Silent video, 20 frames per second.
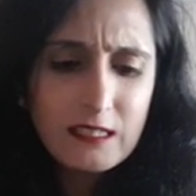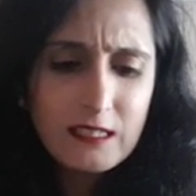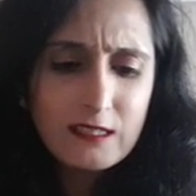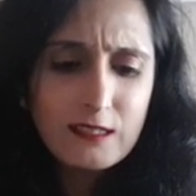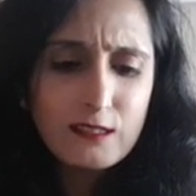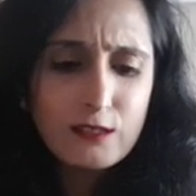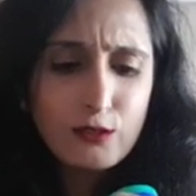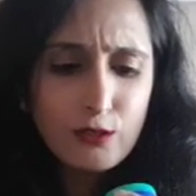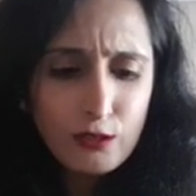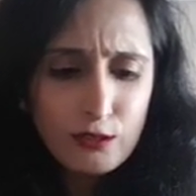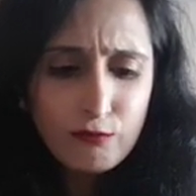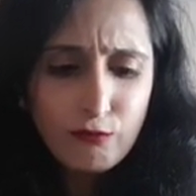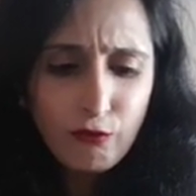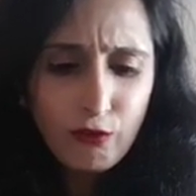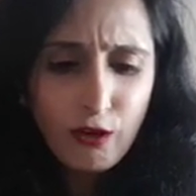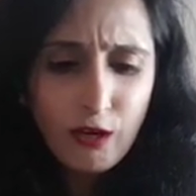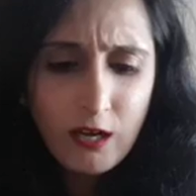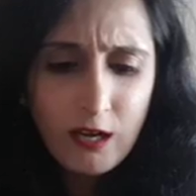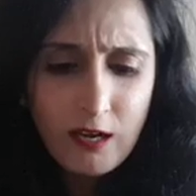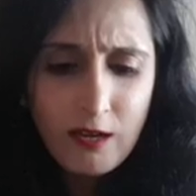It's
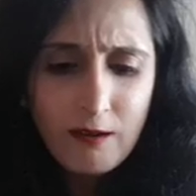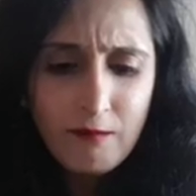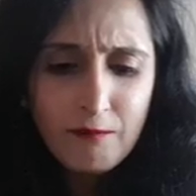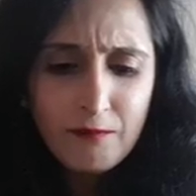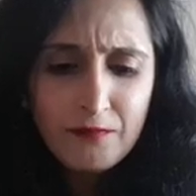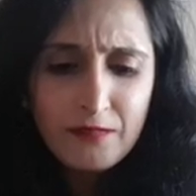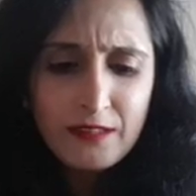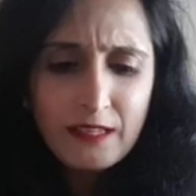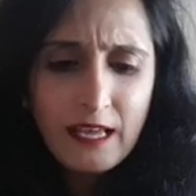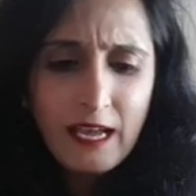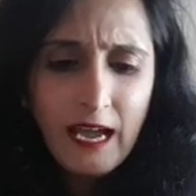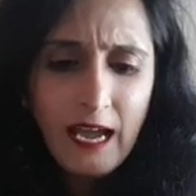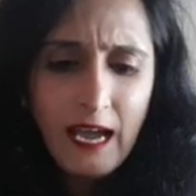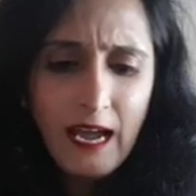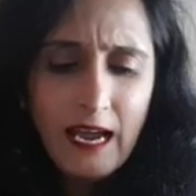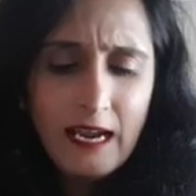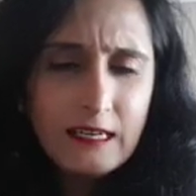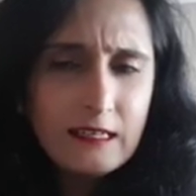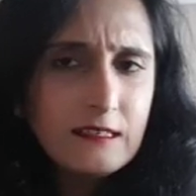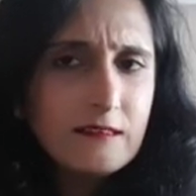useful
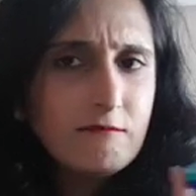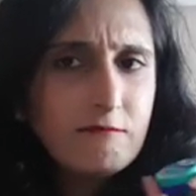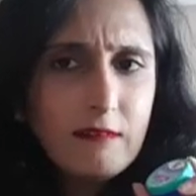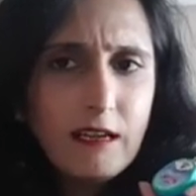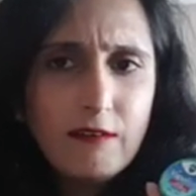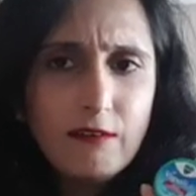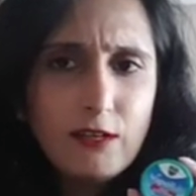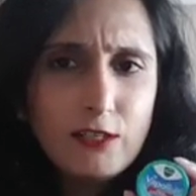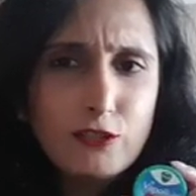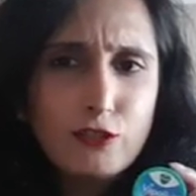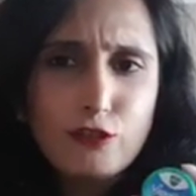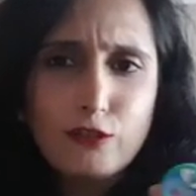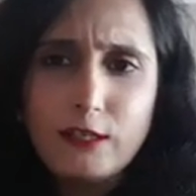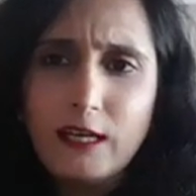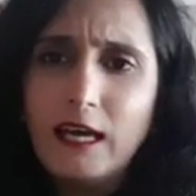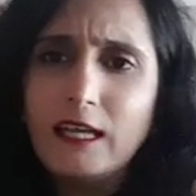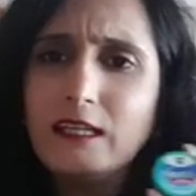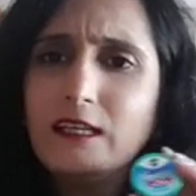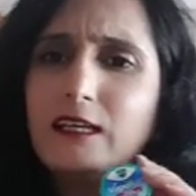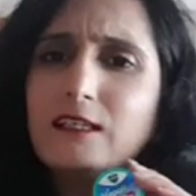and never hurts to
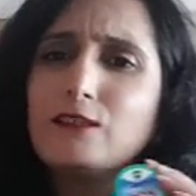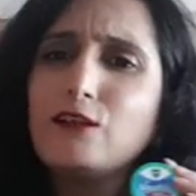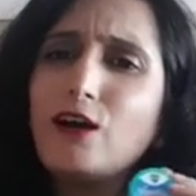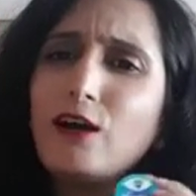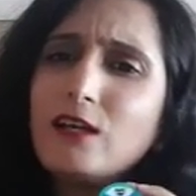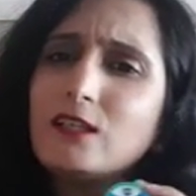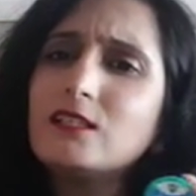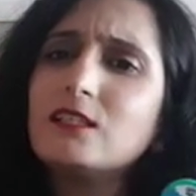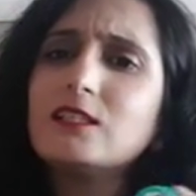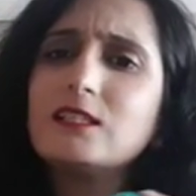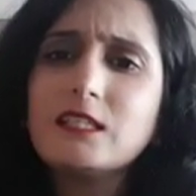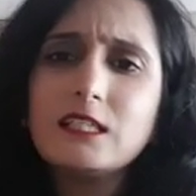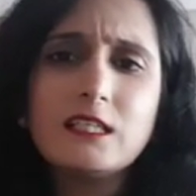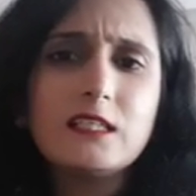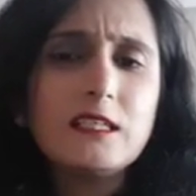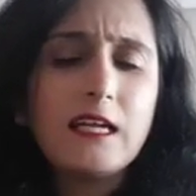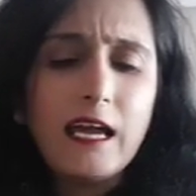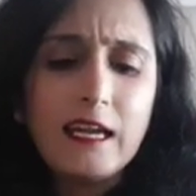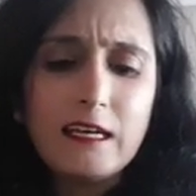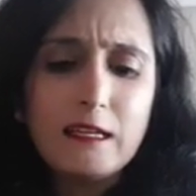carry, as long as it's
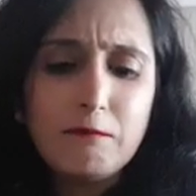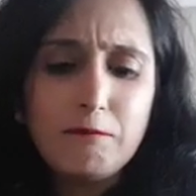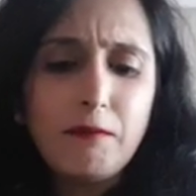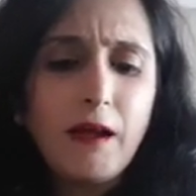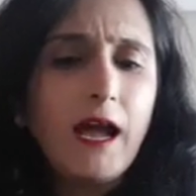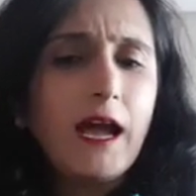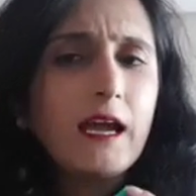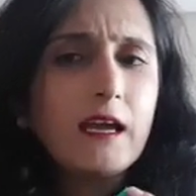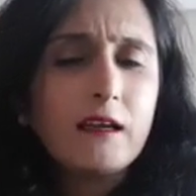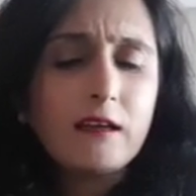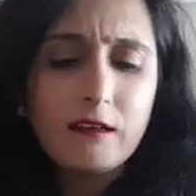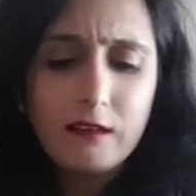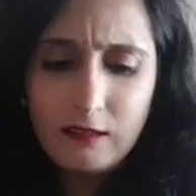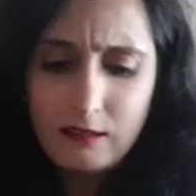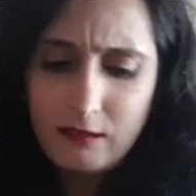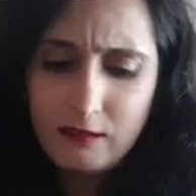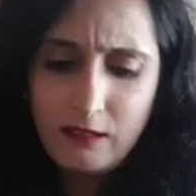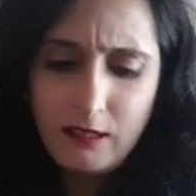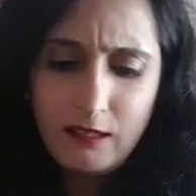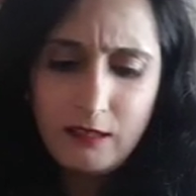a tiny pack,
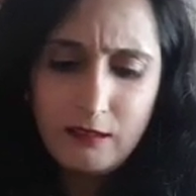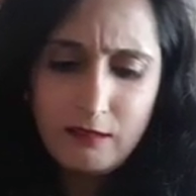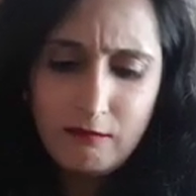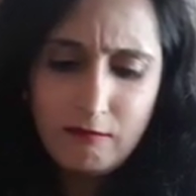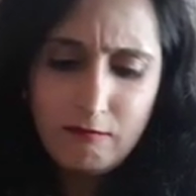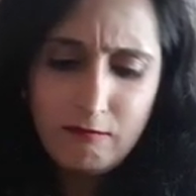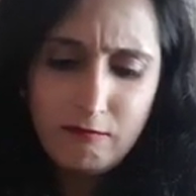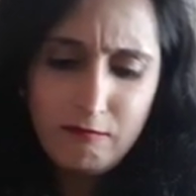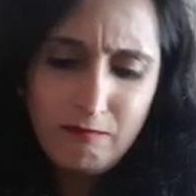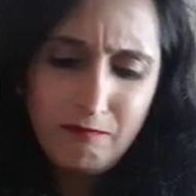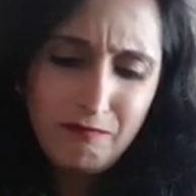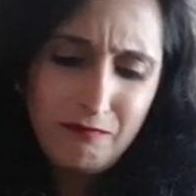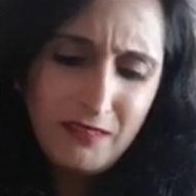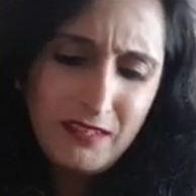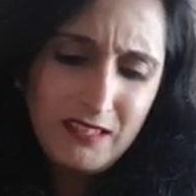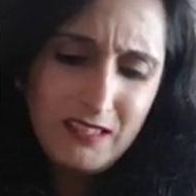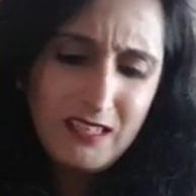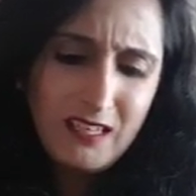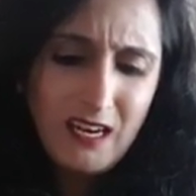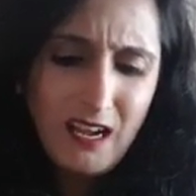and
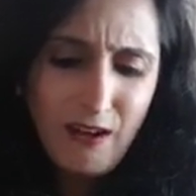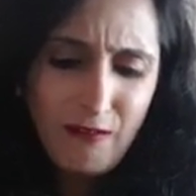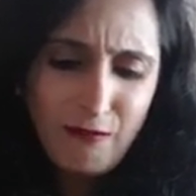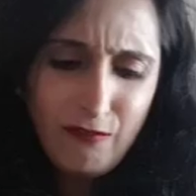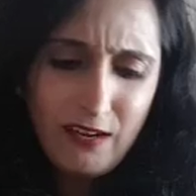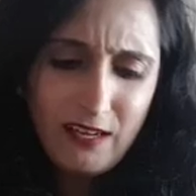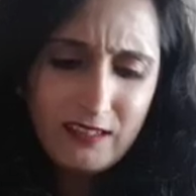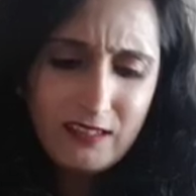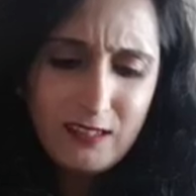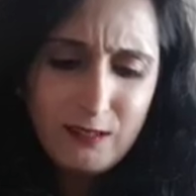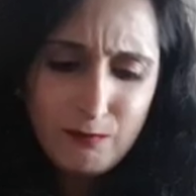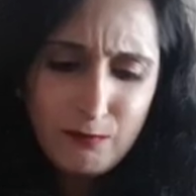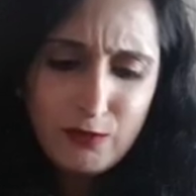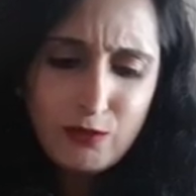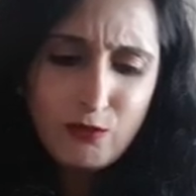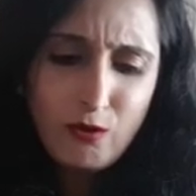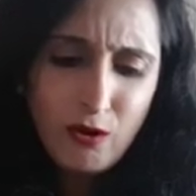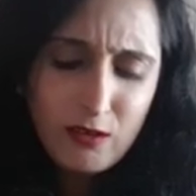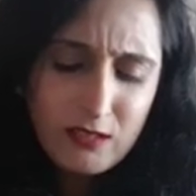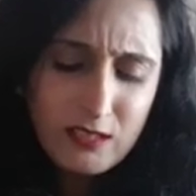it's enough. Like, this
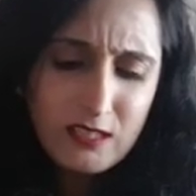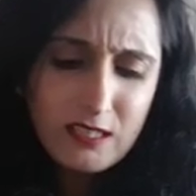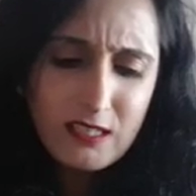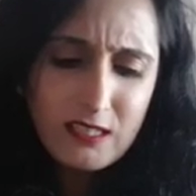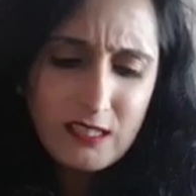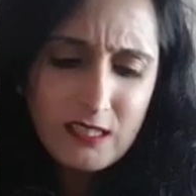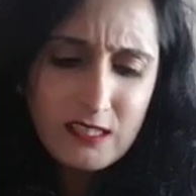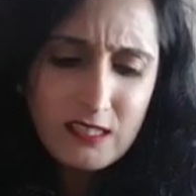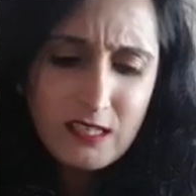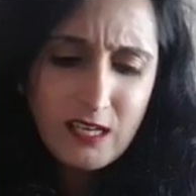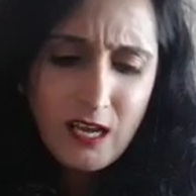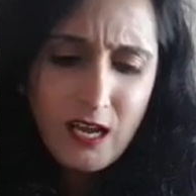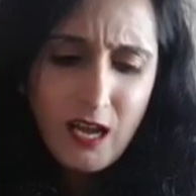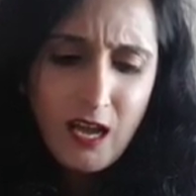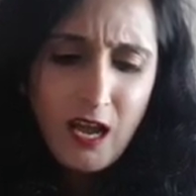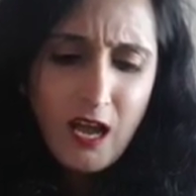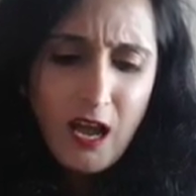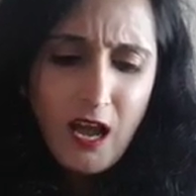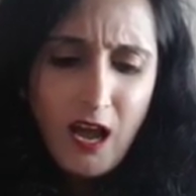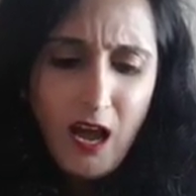much quantity is,
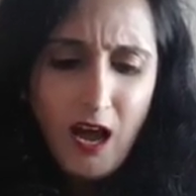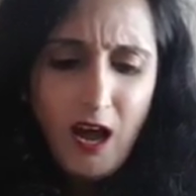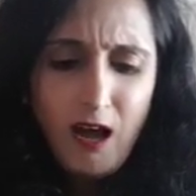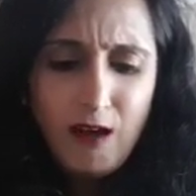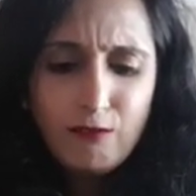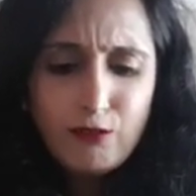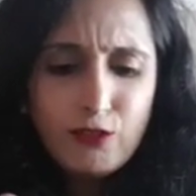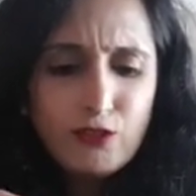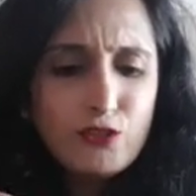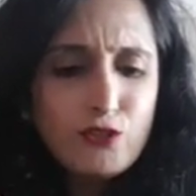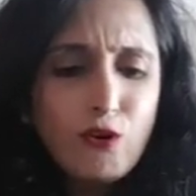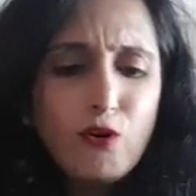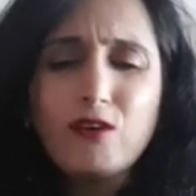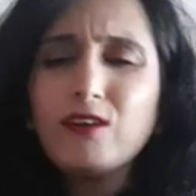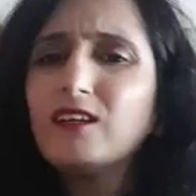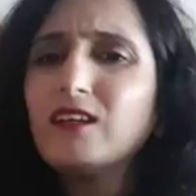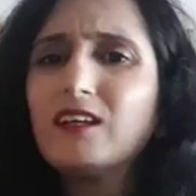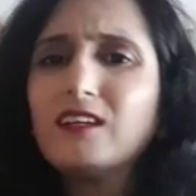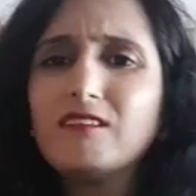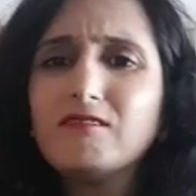you
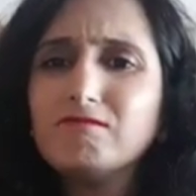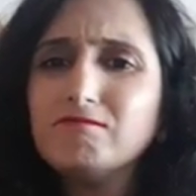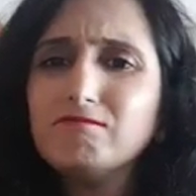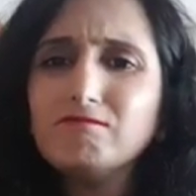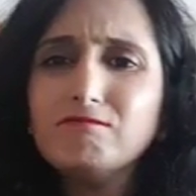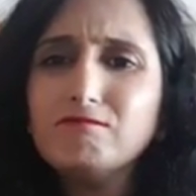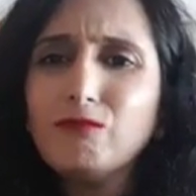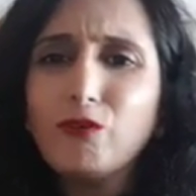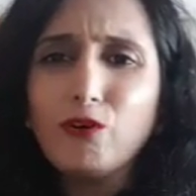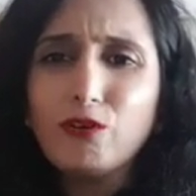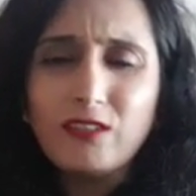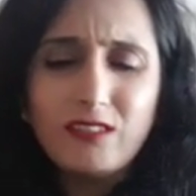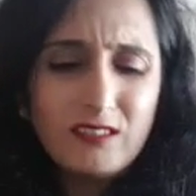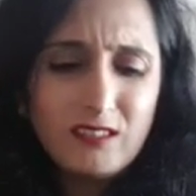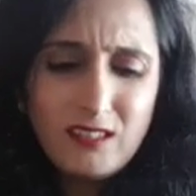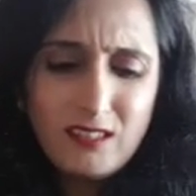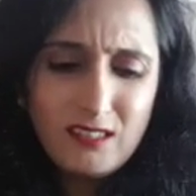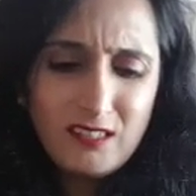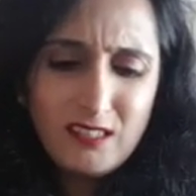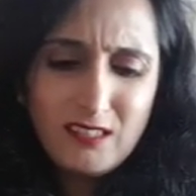don't need more
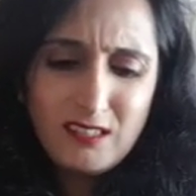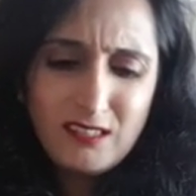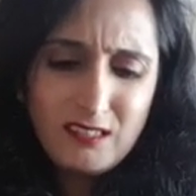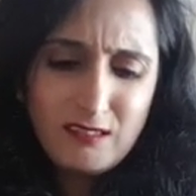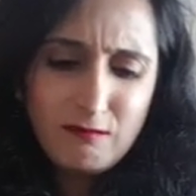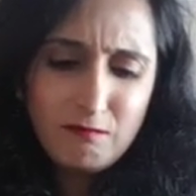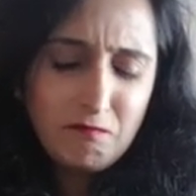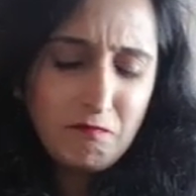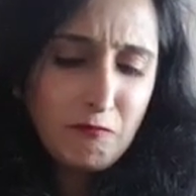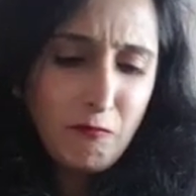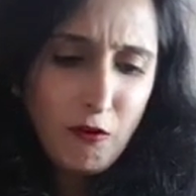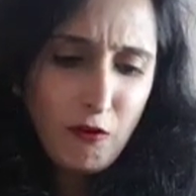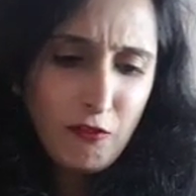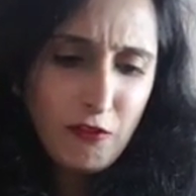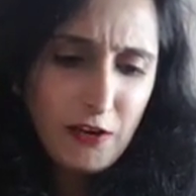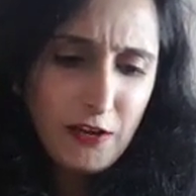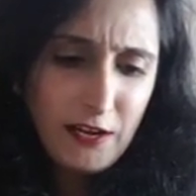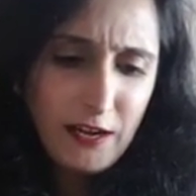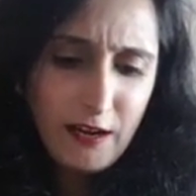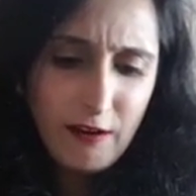than this. It's more
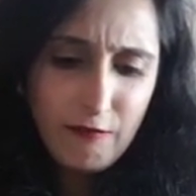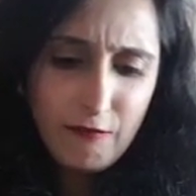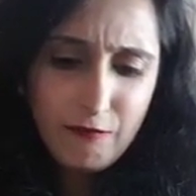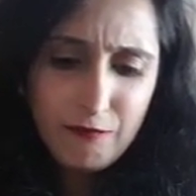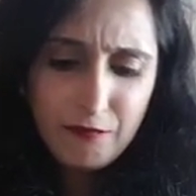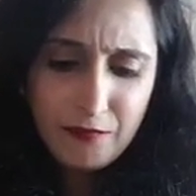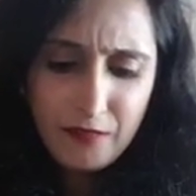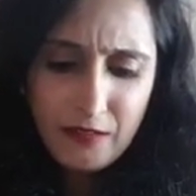than enough.